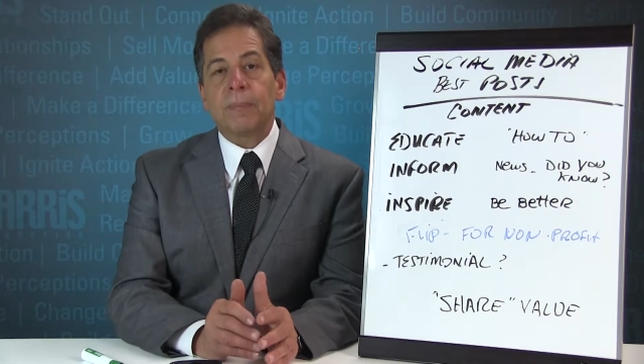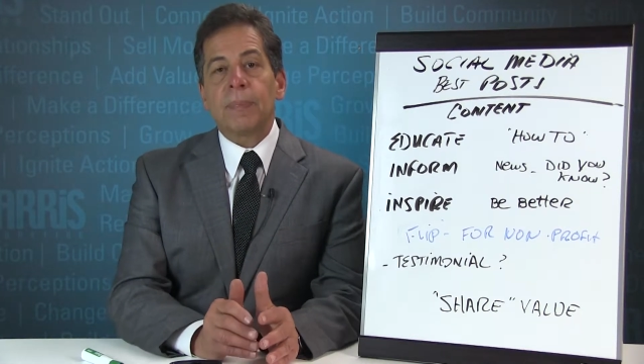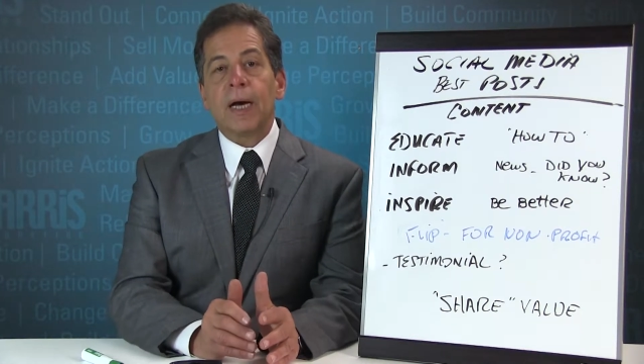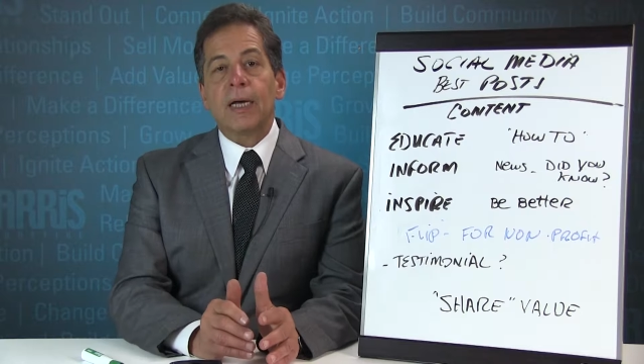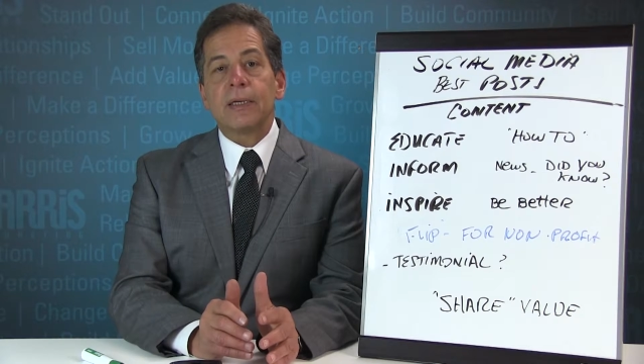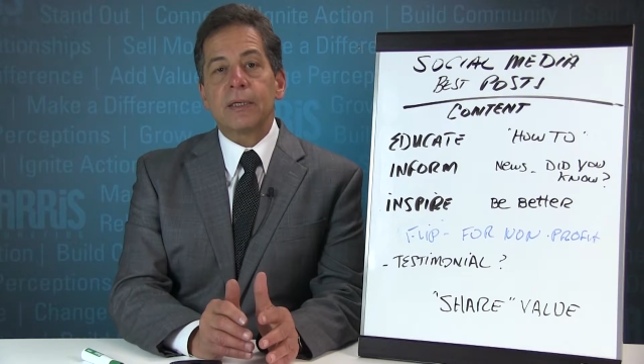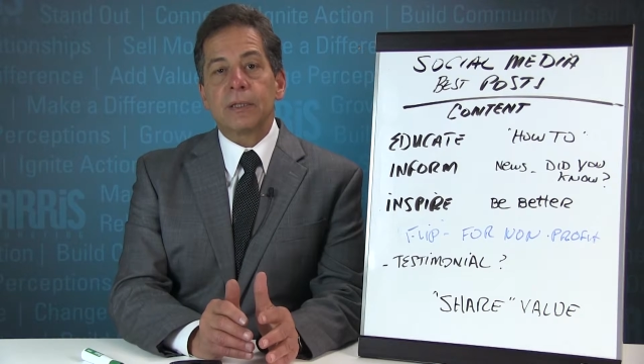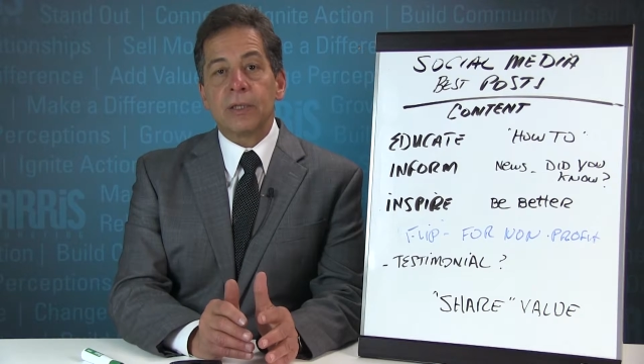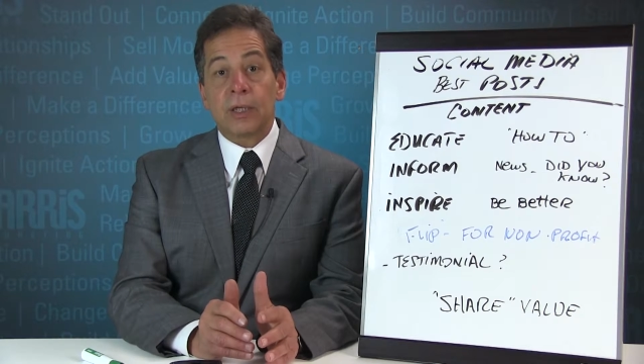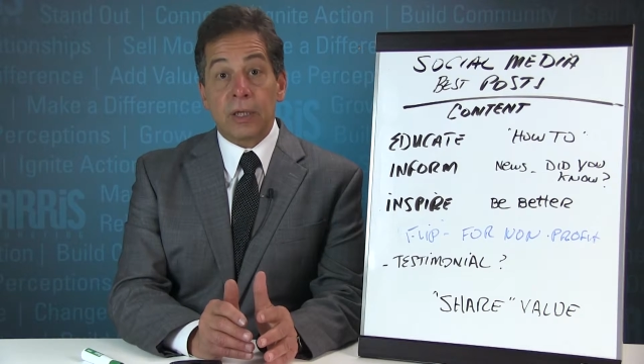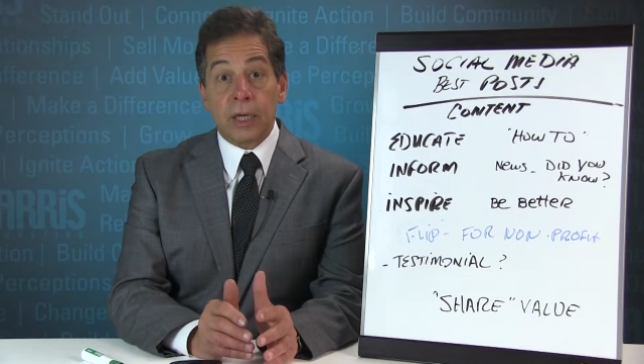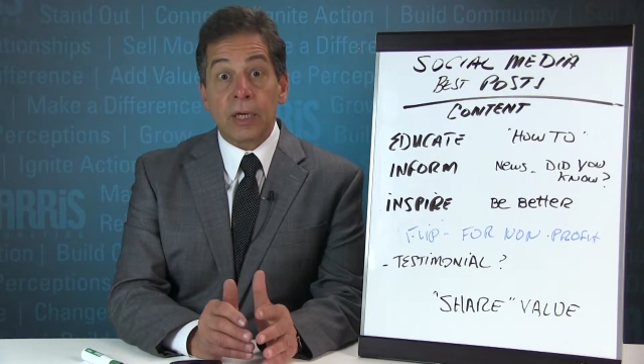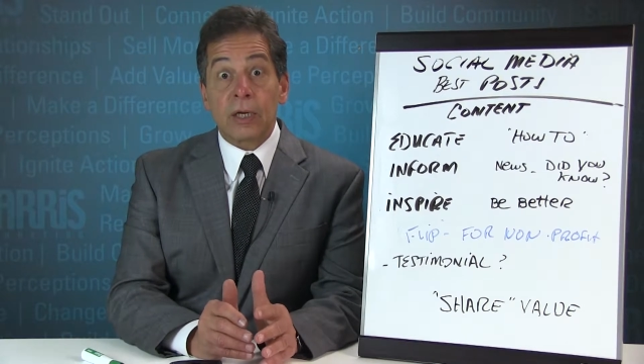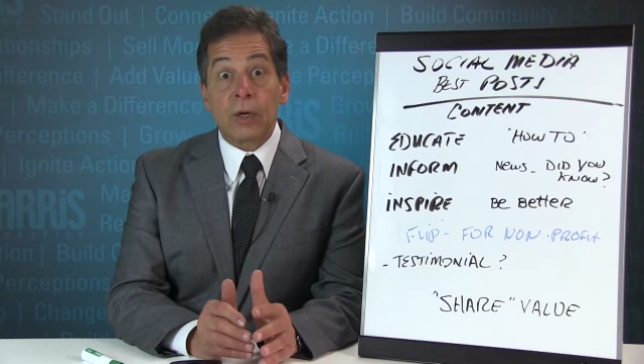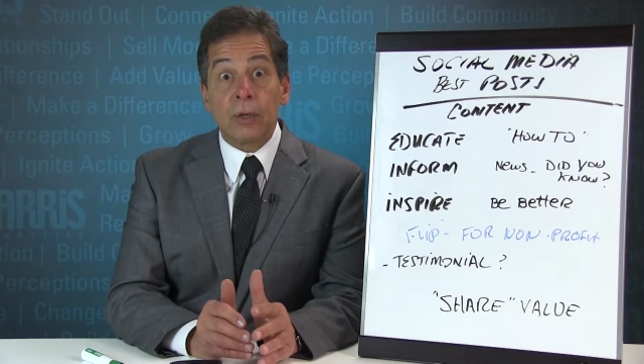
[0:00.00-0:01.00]
But
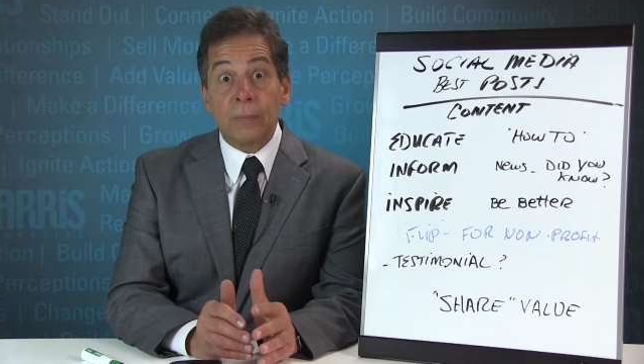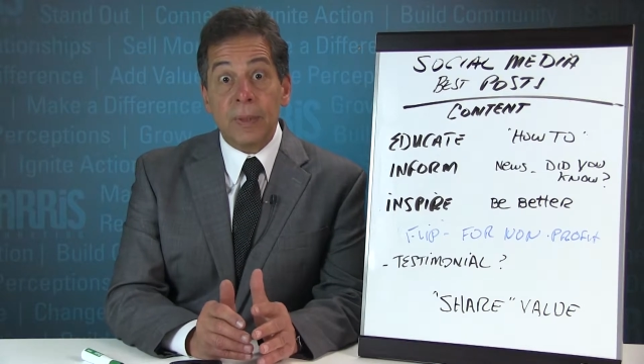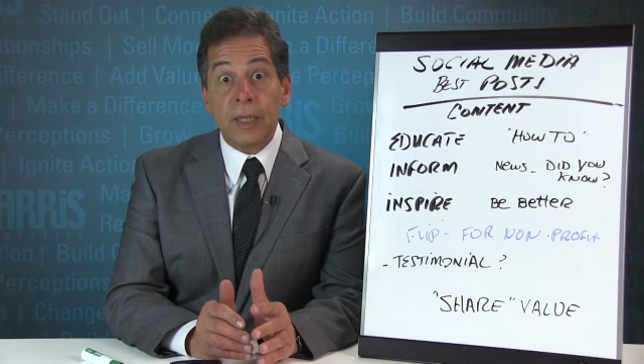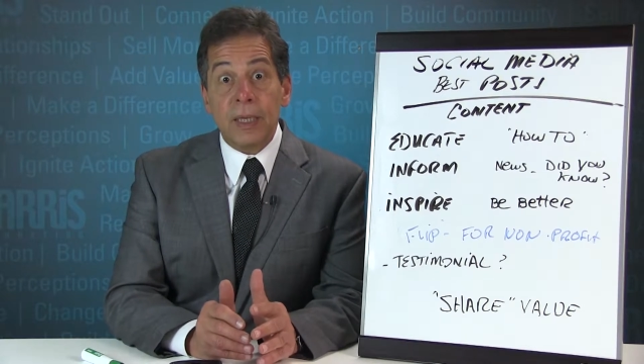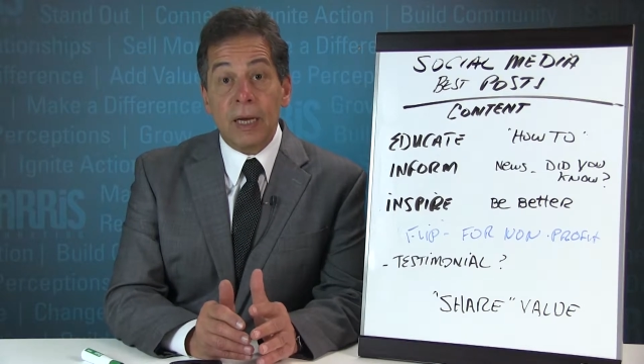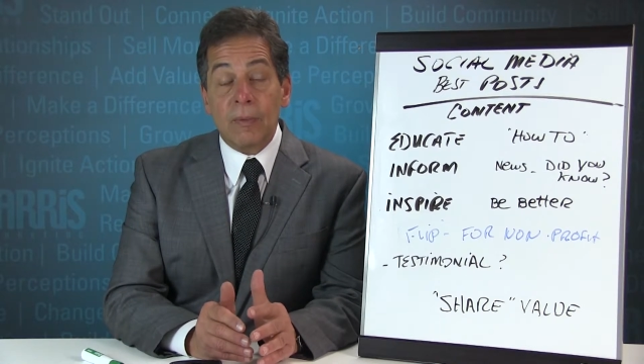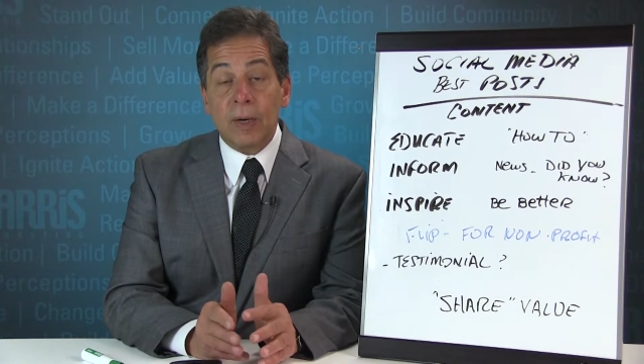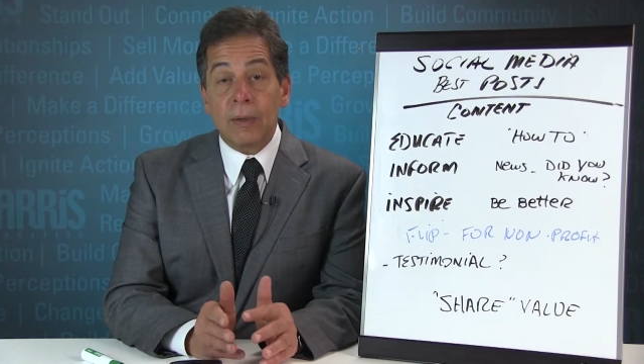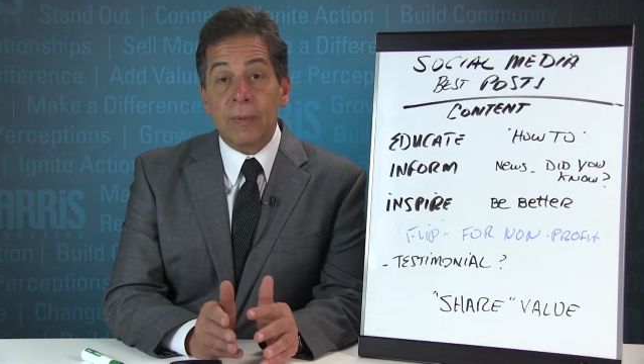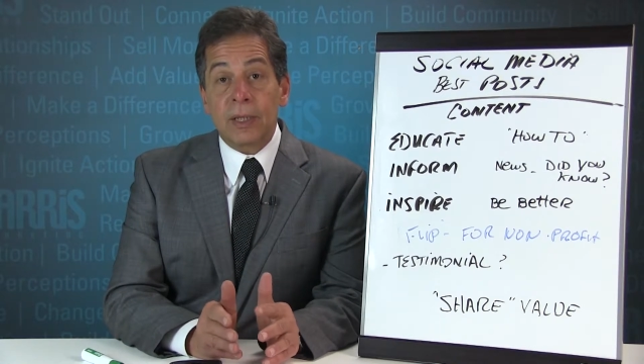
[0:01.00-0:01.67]
it could be that way,